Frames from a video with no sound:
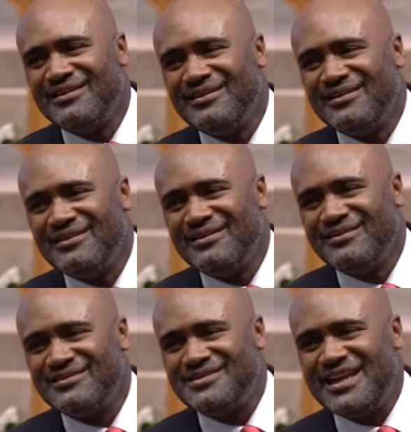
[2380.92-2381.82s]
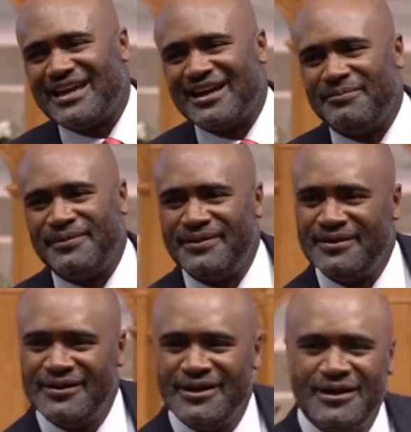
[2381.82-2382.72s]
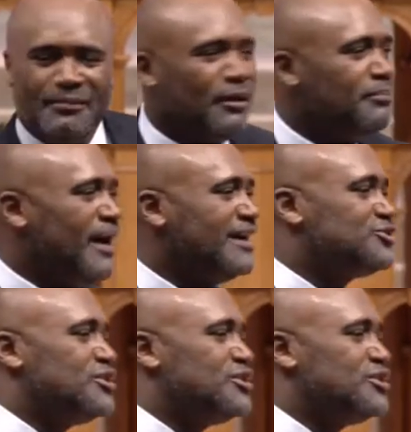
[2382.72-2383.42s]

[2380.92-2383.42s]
to Jacob, but by traditional